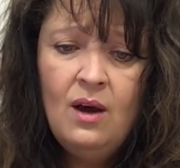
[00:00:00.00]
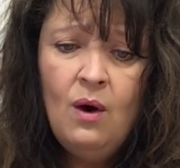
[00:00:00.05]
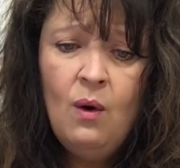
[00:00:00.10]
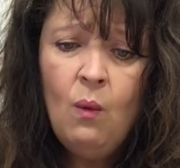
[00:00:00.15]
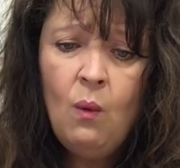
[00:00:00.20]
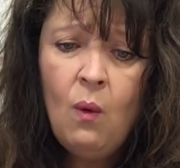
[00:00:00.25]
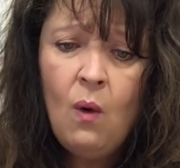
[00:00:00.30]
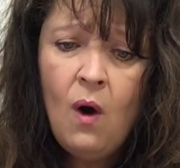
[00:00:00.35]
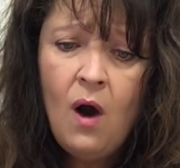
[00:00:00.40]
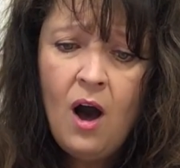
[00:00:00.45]

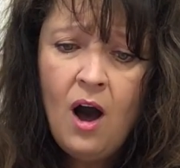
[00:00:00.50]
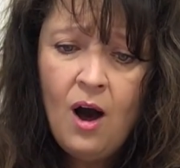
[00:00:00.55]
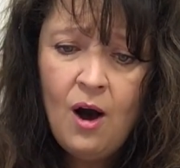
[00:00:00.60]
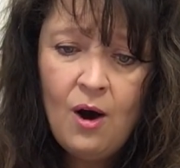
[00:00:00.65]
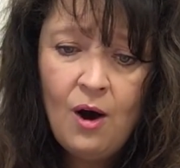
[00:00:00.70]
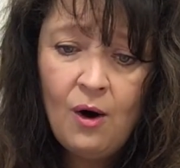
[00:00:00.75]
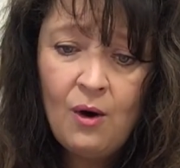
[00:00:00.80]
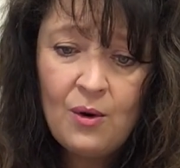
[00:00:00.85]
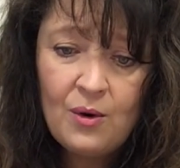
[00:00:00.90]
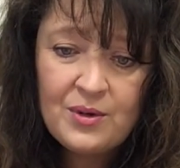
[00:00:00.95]

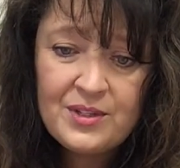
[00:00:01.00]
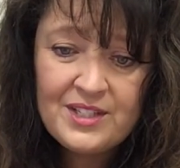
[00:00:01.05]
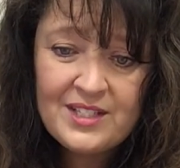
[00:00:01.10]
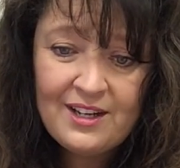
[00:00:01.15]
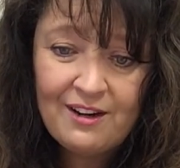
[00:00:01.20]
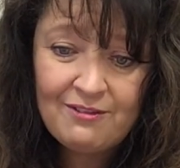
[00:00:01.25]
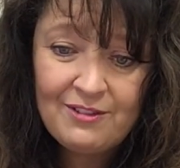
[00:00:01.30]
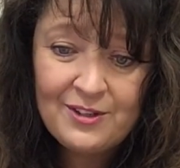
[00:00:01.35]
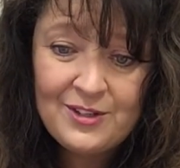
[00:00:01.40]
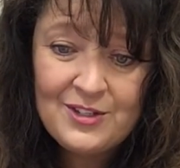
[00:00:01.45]
Whoa!
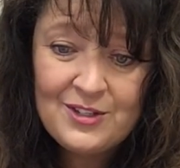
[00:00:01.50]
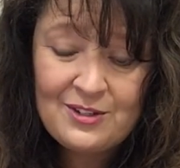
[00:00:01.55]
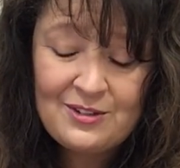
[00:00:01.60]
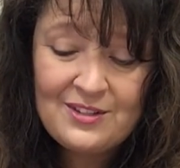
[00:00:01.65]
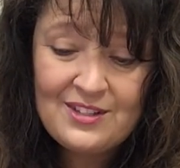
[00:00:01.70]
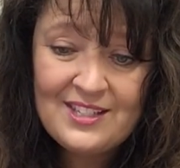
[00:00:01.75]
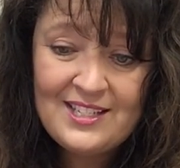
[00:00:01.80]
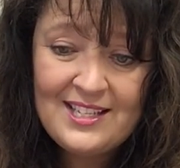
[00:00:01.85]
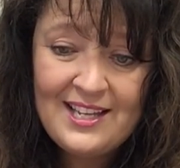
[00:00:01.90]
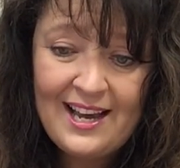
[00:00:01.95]
Several
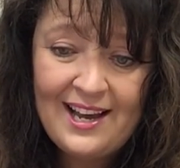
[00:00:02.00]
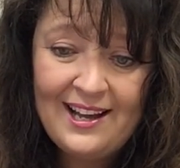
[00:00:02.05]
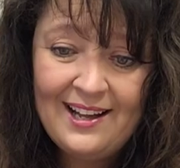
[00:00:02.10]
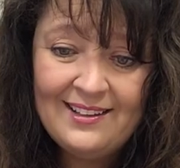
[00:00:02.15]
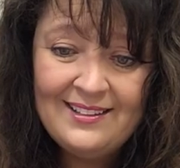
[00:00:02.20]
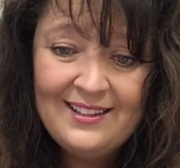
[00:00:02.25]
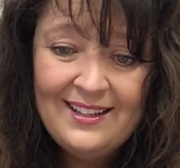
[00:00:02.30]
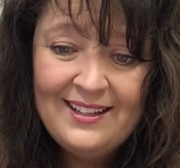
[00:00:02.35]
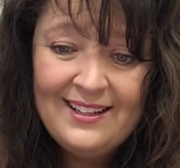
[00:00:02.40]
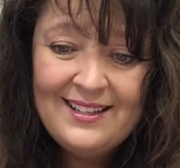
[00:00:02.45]
students yell.
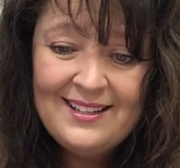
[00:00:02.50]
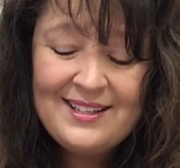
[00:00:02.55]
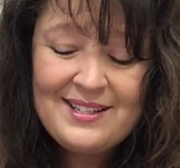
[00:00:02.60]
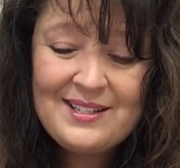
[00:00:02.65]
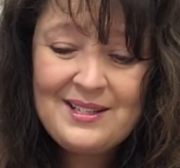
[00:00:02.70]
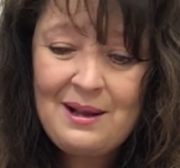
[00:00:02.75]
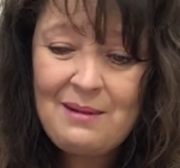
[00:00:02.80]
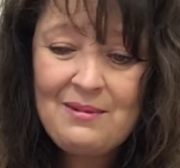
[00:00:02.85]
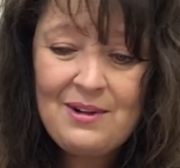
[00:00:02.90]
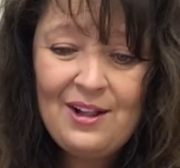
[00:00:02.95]

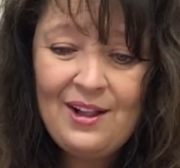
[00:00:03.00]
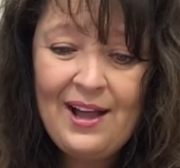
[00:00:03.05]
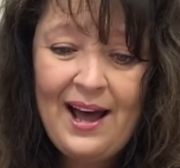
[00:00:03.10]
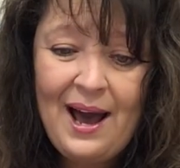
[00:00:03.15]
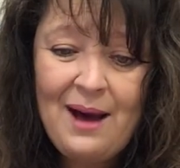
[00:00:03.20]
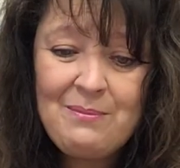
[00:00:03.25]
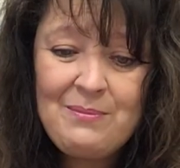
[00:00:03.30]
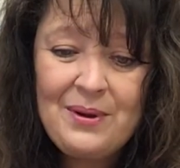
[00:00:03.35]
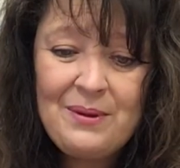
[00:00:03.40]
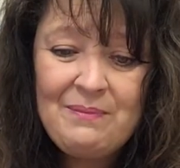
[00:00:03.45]
Some
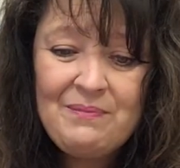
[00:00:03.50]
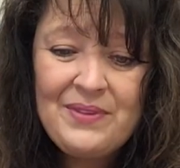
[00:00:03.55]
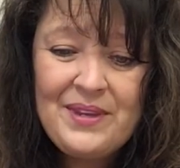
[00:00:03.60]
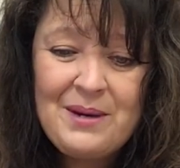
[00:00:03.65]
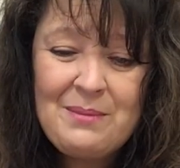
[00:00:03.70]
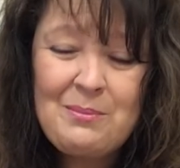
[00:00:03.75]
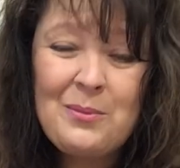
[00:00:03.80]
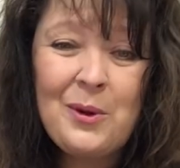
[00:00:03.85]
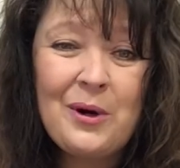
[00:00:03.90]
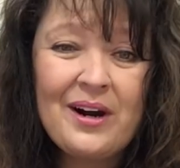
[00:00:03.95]
clap.
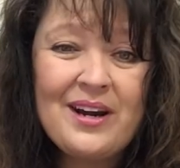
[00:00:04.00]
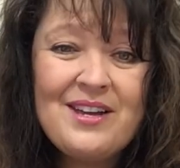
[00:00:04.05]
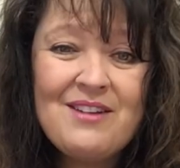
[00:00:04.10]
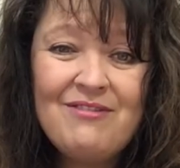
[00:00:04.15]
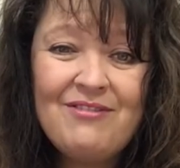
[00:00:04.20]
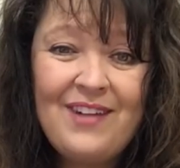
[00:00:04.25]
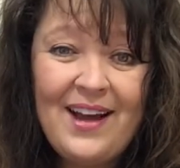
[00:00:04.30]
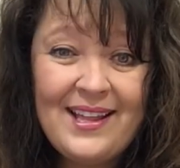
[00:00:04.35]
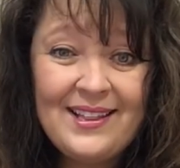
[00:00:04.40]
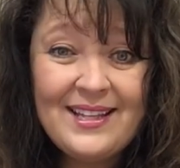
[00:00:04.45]
Morrie
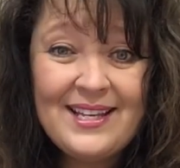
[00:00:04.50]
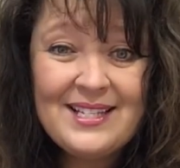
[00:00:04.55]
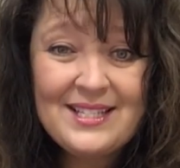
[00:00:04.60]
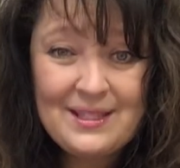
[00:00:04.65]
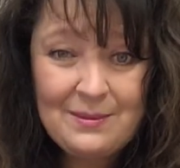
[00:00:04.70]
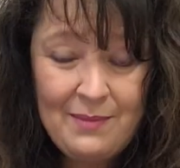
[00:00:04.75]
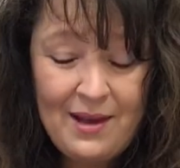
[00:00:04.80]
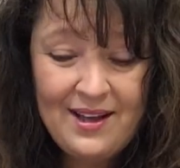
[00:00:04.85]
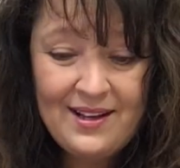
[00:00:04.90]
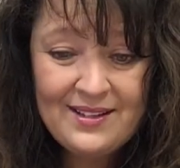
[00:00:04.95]
finally
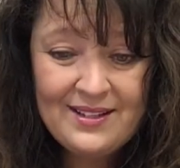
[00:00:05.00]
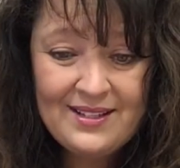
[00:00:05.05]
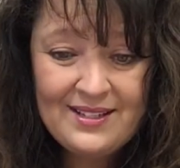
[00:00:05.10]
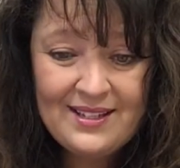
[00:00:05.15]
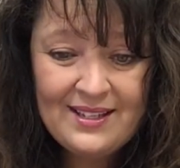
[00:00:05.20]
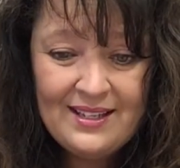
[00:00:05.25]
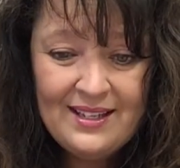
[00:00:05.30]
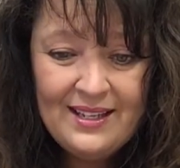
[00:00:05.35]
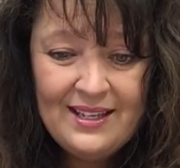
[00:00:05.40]
smiles.